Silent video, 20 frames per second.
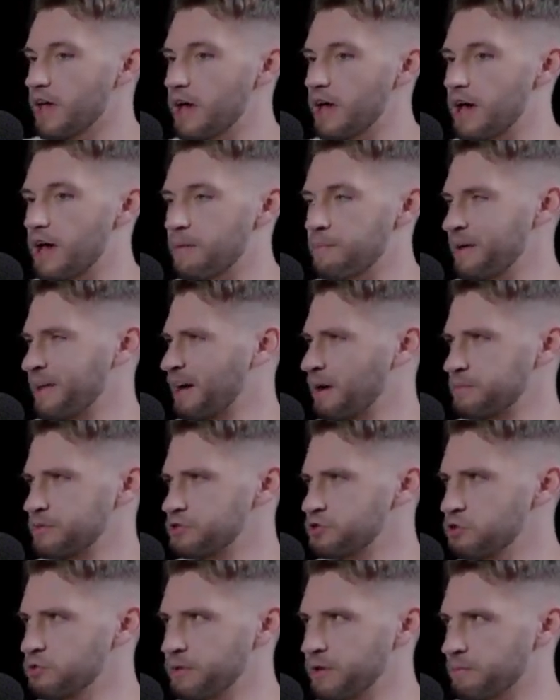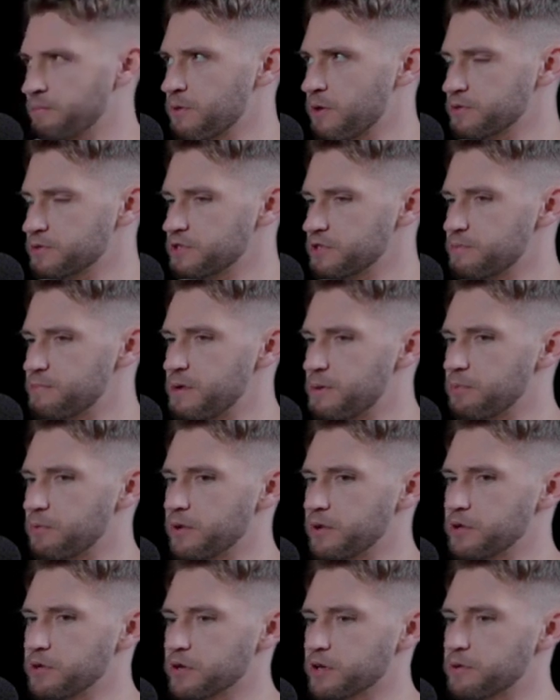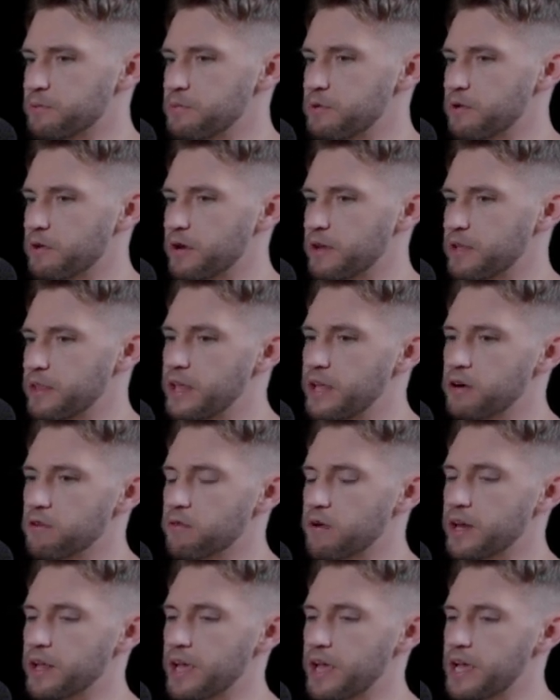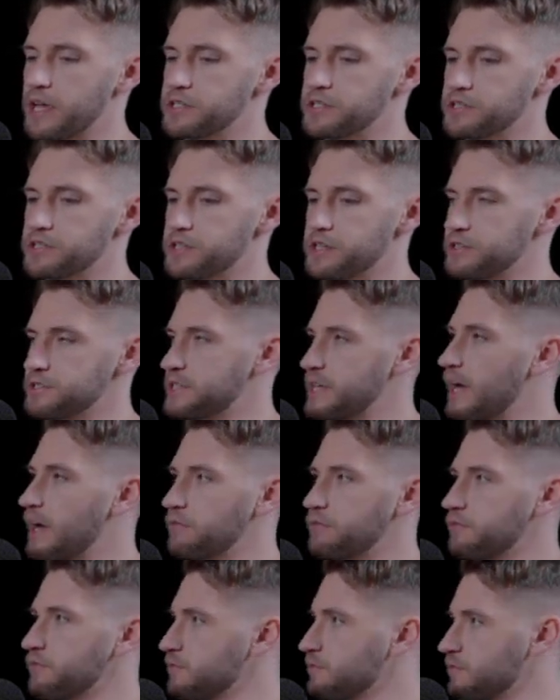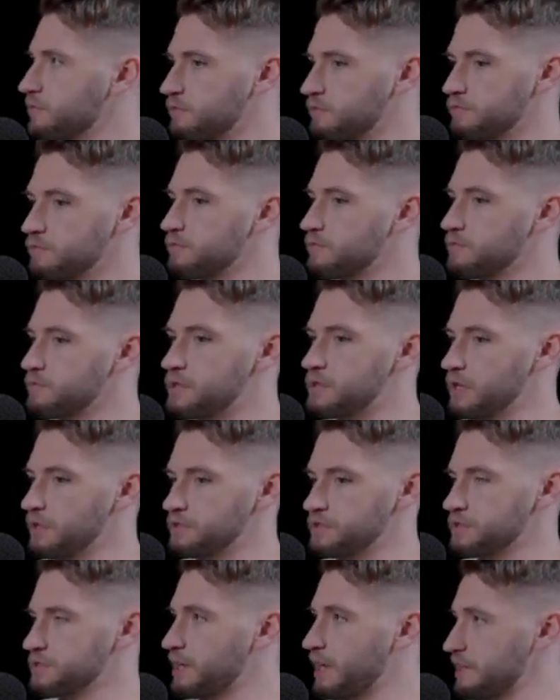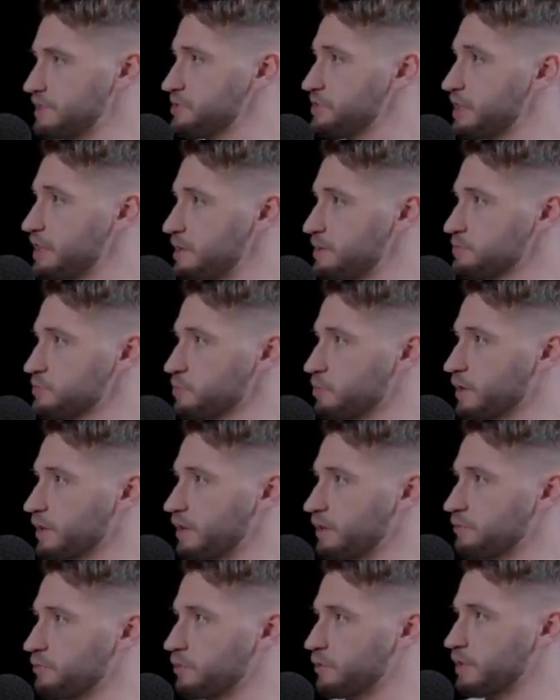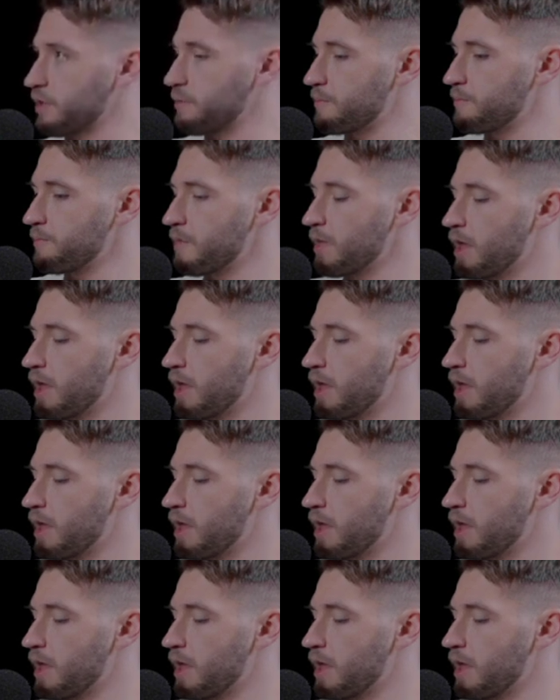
And I'm assuming most of the people in your community that are running agencies have decent sized teams working for them.